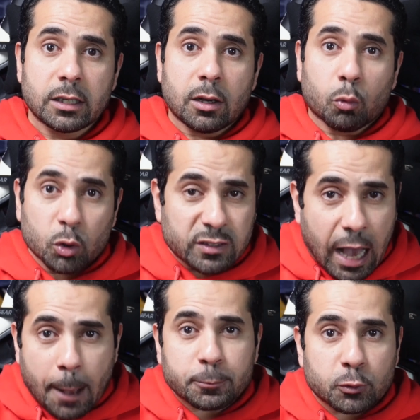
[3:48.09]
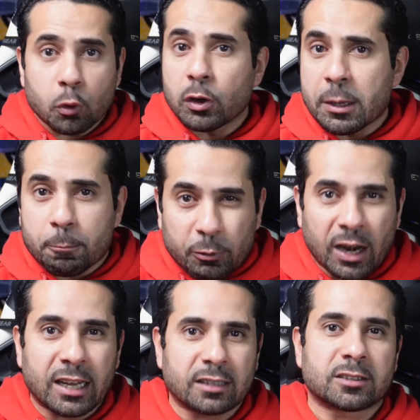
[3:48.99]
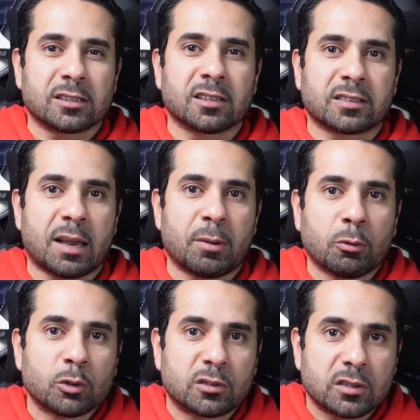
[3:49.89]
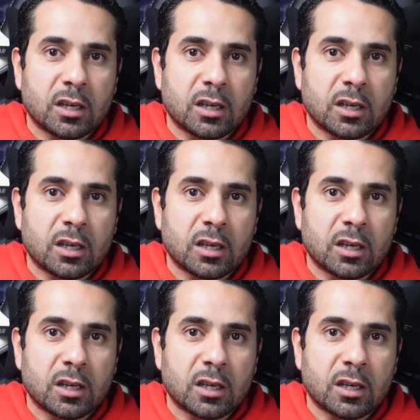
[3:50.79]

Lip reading: was absolutely brilliant in this game. He was